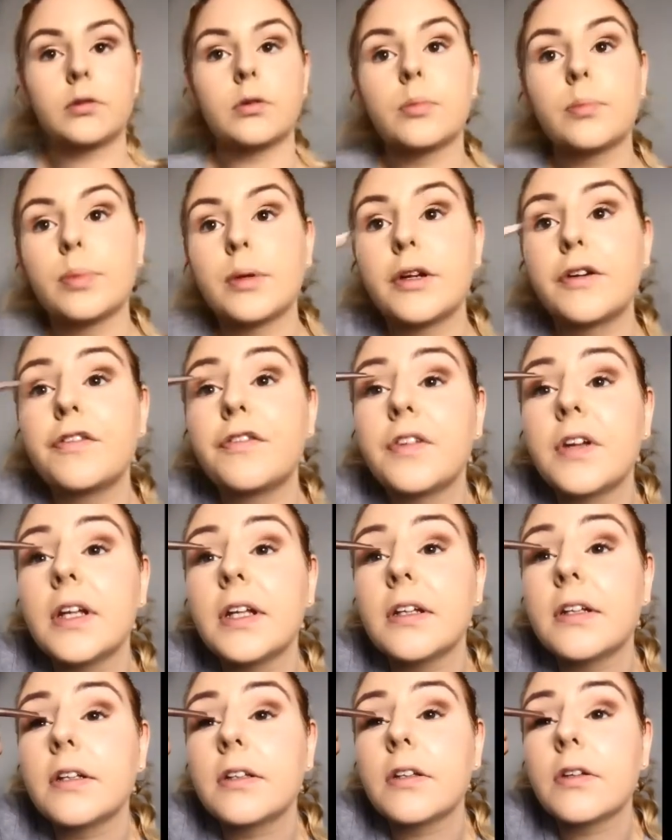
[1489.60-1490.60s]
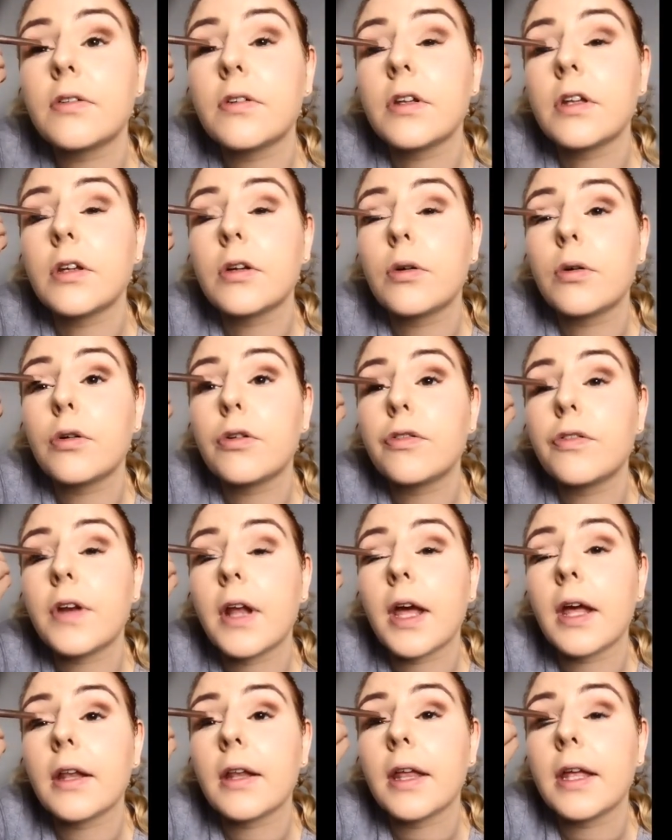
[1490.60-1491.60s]
Don't be afraid to really go
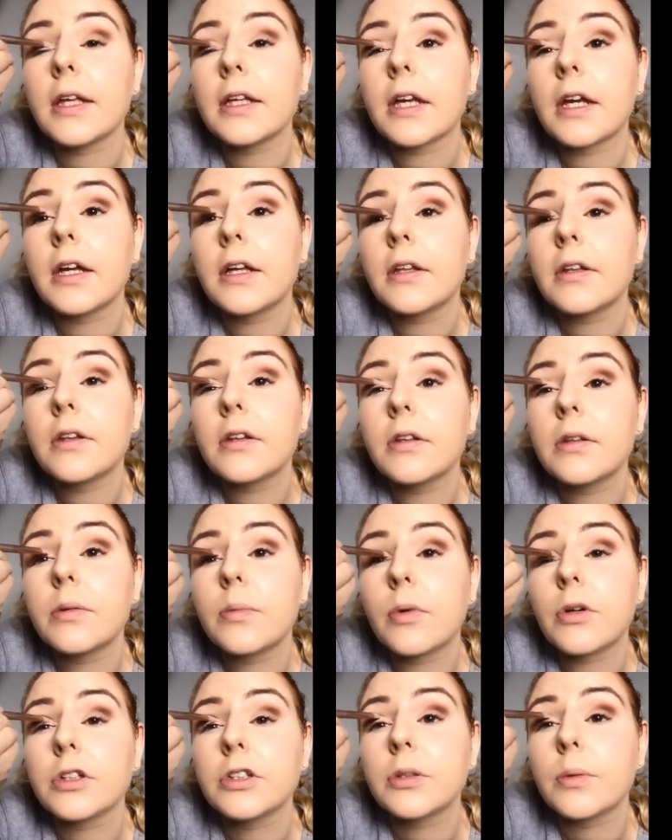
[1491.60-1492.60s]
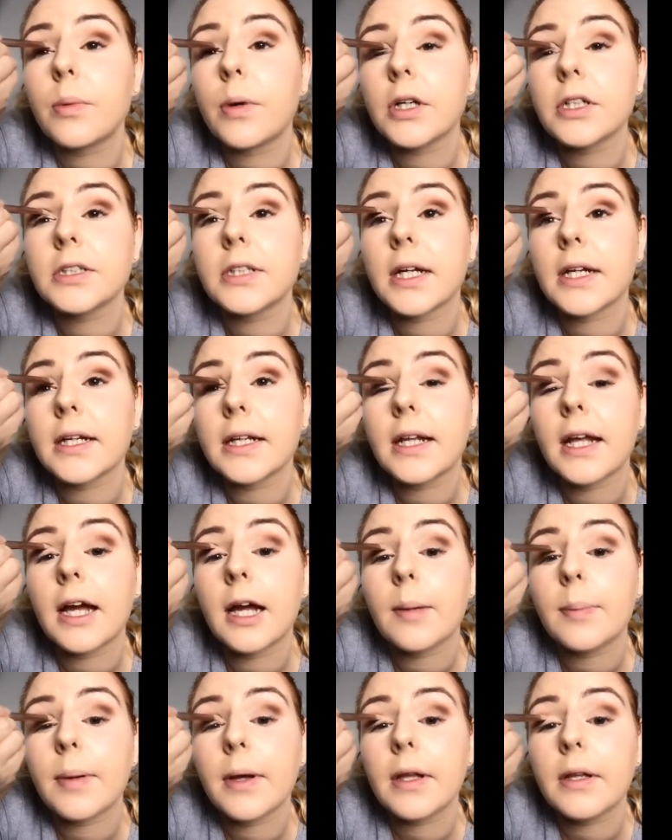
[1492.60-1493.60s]
for it. Like, what's the worst that can
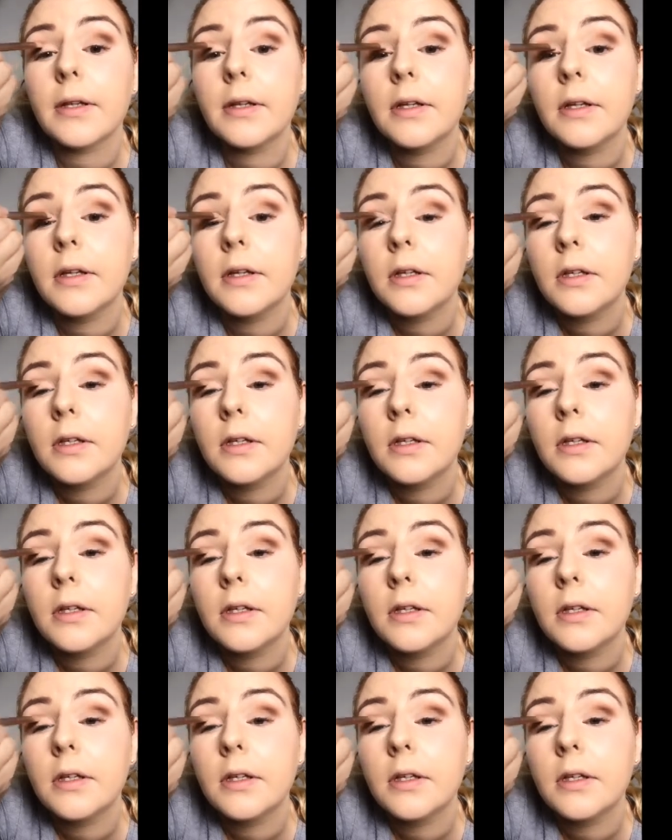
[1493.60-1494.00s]
happen?